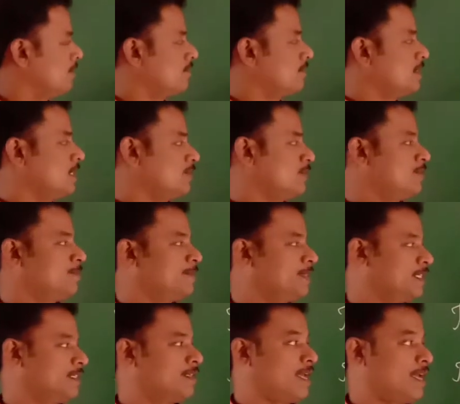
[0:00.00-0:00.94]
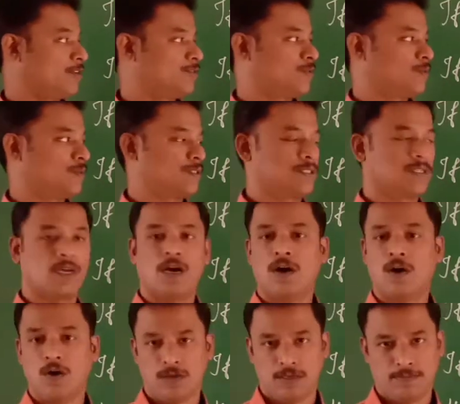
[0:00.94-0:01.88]
if such be nature's
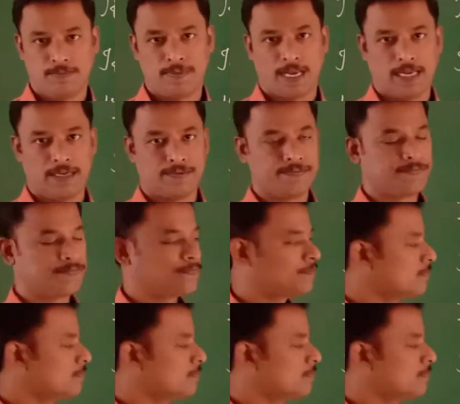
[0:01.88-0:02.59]
holy plan,